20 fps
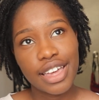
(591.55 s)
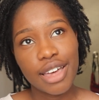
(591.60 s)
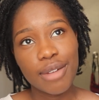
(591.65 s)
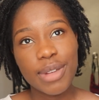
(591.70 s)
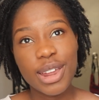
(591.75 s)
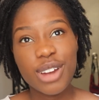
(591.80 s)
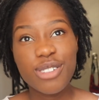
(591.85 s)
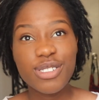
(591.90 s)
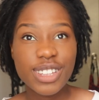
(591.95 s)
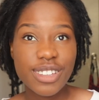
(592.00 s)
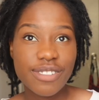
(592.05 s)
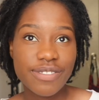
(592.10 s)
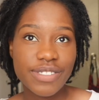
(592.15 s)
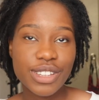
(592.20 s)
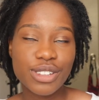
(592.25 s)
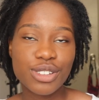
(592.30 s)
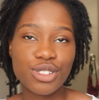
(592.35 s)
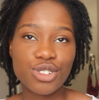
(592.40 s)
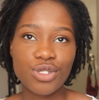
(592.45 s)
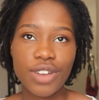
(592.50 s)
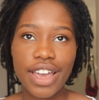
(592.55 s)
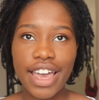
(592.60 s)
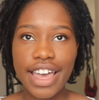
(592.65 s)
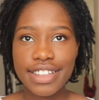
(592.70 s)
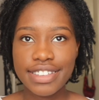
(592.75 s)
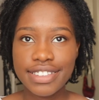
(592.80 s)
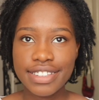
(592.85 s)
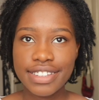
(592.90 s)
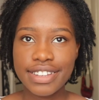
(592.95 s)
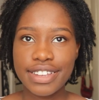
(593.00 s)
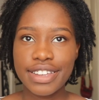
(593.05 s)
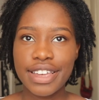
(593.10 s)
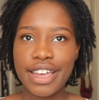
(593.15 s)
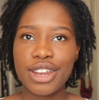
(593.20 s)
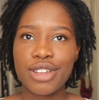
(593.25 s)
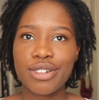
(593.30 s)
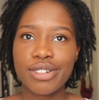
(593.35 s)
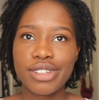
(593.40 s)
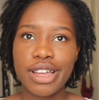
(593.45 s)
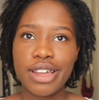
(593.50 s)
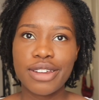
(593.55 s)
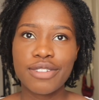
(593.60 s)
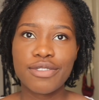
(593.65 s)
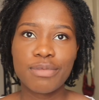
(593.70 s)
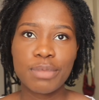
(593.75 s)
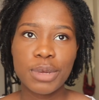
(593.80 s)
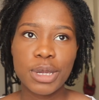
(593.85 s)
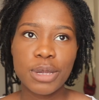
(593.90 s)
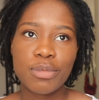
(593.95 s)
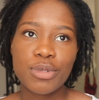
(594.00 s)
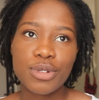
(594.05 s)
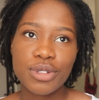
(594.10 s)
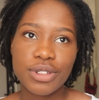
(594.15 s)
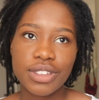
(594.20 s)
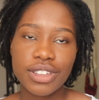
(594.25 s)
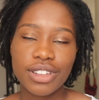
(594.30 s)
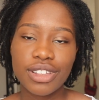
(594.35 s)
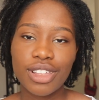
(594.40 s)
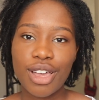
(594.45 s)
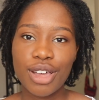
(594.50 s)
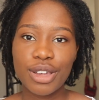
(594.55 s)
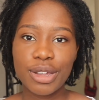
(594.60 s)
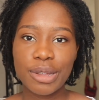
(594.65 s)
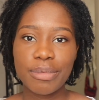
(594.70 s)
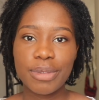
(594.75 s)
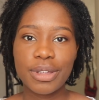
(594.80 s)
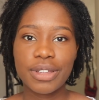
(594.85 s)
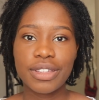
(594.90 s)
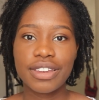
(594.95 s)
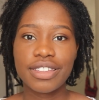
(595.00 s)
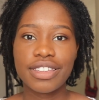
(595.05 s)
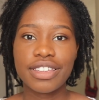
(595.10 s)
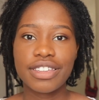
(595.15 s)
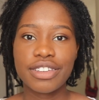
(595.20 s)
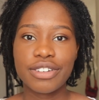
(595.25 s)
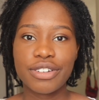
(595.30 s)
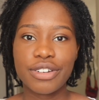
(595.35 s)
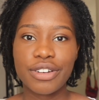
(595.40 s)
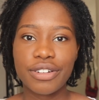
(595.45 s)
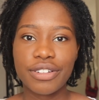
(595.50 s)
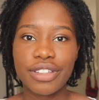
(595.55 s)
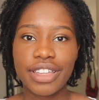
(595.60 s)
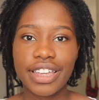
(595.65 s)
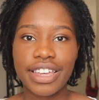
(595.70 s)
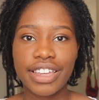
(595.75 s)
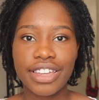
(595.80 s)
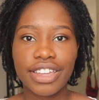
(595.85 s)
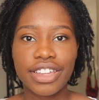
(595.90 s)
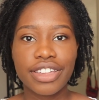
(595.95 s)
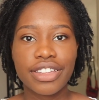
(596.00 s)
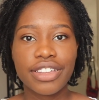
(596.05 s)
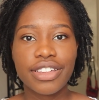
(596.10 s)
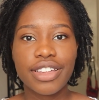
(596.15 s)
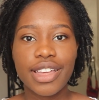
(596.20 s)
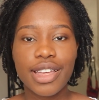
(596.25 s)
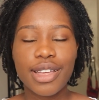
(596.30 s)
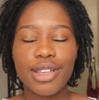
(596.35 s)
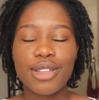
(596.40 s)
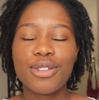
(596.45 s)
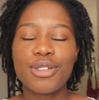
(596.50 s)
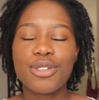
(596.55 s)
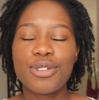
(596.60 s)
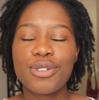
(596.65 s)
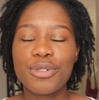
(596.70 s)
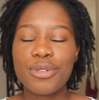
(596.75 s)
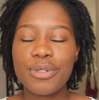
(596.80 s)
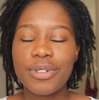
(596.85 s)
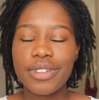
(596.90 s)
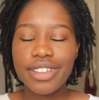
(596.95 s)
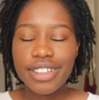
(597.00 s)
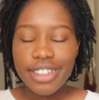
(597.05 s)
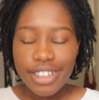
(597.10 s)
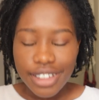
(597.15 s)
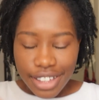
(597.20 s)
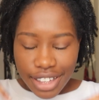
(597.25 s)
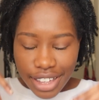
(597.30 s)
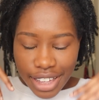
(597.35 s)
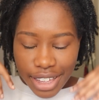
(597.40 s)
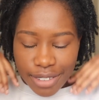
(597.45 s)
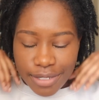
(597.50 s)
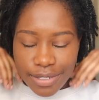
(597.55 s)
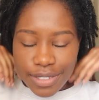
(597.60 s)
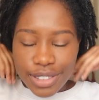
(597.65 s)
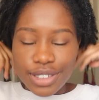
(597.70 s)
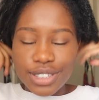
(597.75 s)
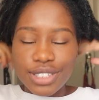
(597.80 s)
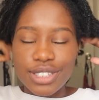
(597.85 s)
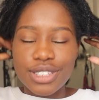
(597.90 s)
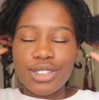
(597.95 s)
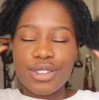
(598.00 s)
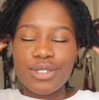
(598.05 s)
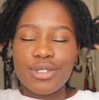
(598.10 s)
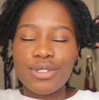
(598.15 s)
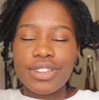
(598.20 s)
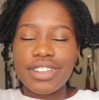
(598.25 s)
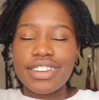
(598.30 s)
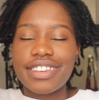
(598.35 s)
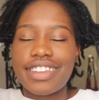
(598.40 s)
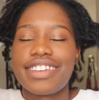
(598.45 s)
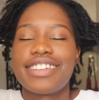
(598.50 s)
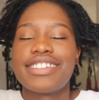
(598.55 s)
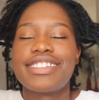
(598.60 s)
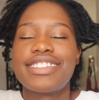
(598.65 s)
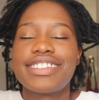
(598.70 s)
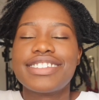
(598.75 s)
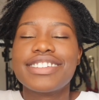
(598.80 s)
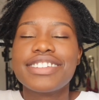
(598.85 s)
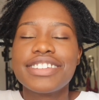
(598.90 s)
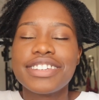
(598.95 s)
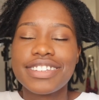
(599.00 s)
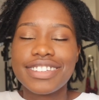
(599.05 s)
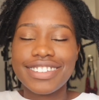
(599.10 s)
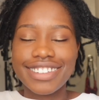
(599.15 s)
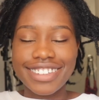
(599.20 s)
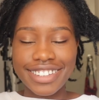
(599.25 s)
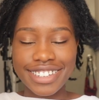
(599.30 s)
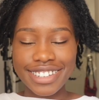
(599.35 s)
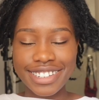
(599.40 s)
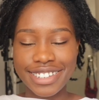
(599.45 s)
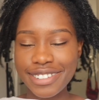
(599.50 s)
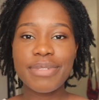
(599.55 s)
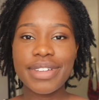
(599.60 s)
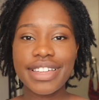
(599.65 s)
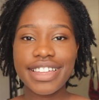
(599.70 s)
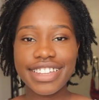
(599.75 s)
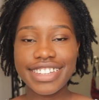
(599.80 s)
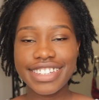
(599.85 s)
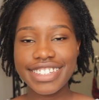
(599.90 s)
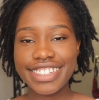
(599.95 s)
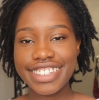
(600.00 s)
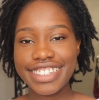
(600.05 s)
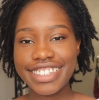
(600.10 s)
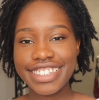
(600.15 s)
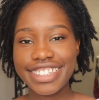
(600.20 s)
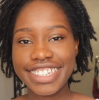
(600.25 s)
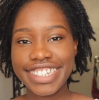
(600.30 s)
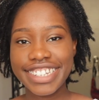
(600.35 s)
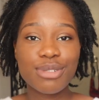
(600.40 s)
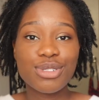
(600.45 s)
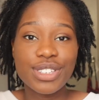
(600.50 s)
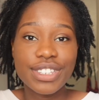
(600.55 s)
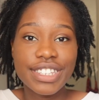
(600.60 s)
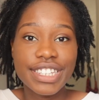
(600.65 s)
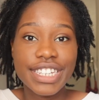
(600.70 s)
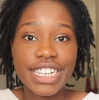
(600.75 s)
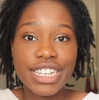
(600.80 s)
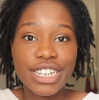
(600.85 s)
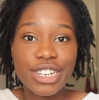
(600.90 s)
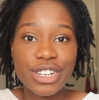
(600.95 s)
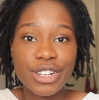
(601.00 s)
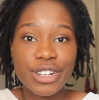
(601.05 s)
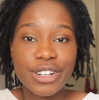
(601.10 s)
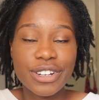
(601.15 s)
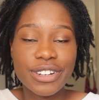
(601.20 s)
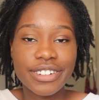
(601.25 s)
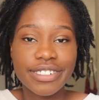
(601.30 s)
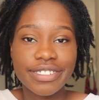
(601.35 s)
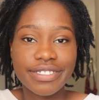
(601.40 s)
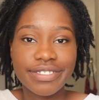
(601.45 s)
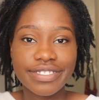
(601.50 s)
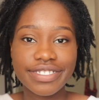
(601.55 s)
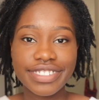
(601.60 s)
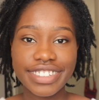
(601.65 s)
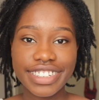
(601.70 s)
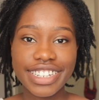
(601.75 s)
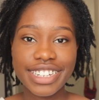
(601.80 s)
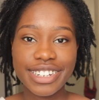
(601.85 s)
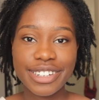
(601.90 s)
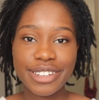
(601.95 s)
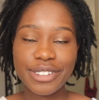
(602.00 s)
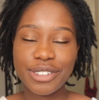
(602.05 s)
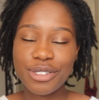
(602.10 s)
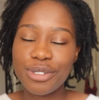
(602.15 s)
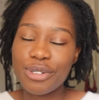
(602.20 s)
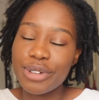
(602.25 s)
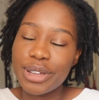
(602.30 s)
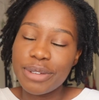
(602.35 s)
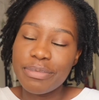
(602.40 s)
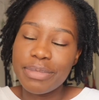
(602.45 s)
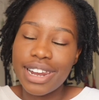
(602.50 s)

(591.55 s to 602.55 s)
I don't really feel drastic. I know a lot of people in the lock community are like, oh, I feel so connected. But I'm just here, you know, growing my